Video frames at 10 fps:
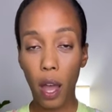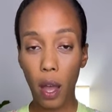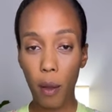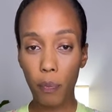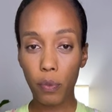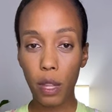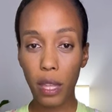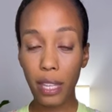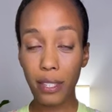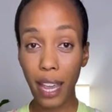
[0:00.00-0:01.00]

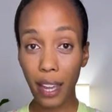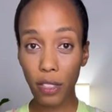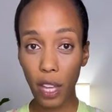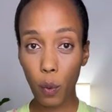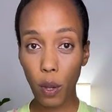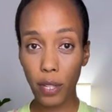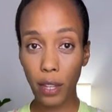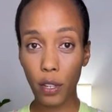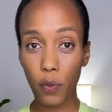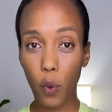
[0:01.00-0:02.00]
The second thing we're
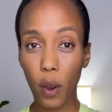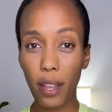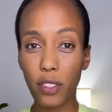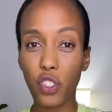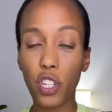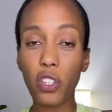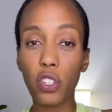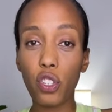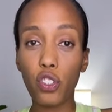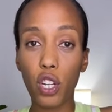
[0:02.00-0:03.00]
assessing for is
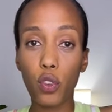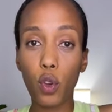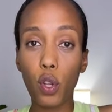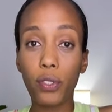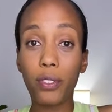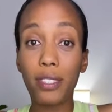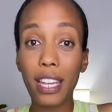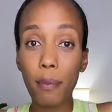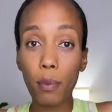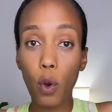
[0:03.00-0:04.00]
just general
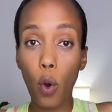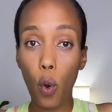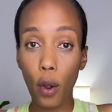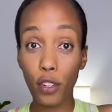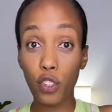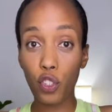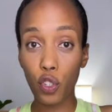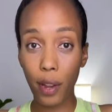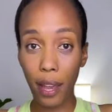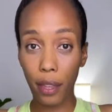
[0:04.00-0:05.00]
deep core
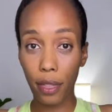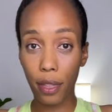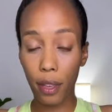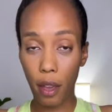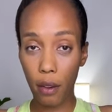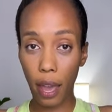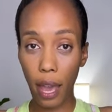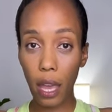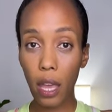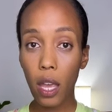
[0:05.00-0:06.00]
strength,
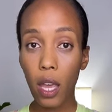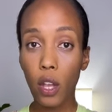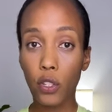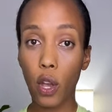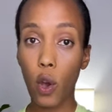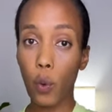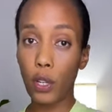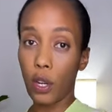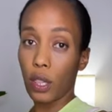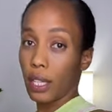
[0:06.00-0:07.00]
okay? So
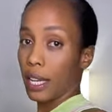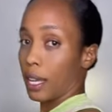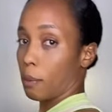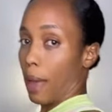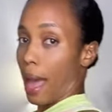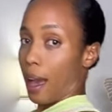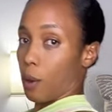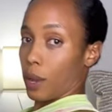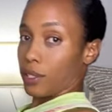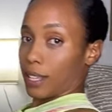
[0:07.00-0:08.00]
when you're leaning
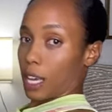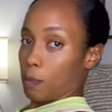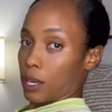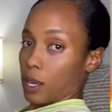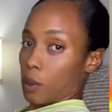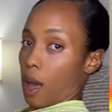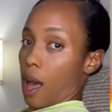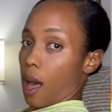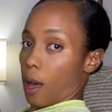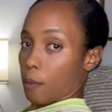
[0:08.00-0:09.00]
back, what's keeping you
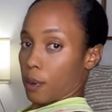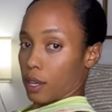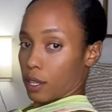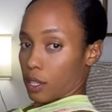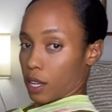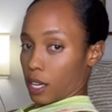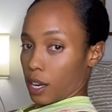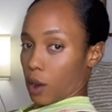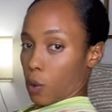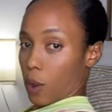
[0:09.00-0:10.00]
up?
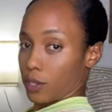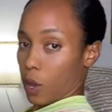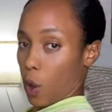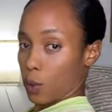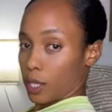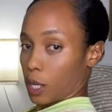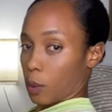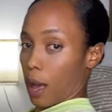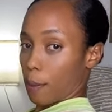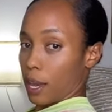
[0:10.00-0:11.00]
What's holding
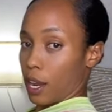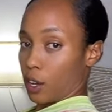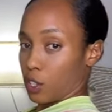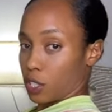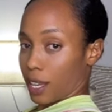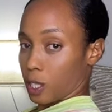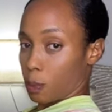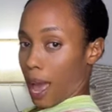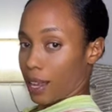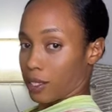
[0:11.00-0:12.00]
you up? Your
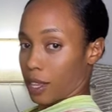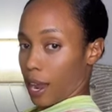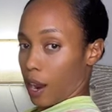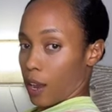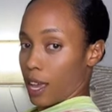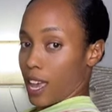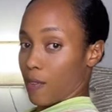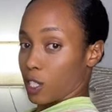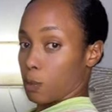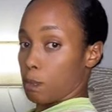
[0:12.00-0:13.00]
six-pack is there.
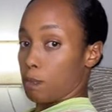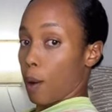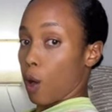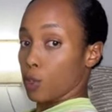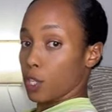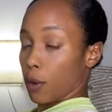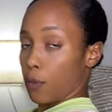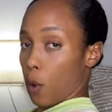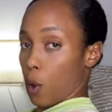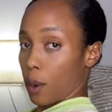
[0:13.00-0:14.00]
If it's
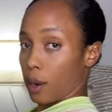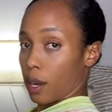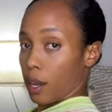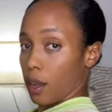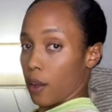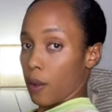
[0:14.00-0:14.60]
bulging forward,